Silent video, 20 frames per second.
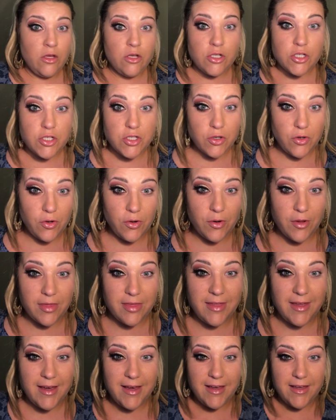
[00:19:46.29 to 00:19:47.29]
So So
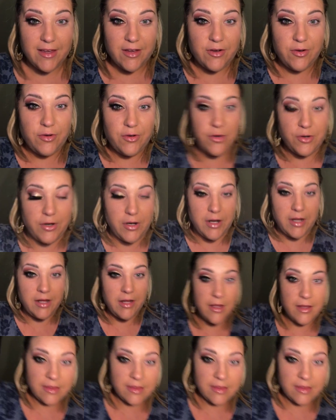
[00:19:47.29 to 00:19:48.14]
there you go.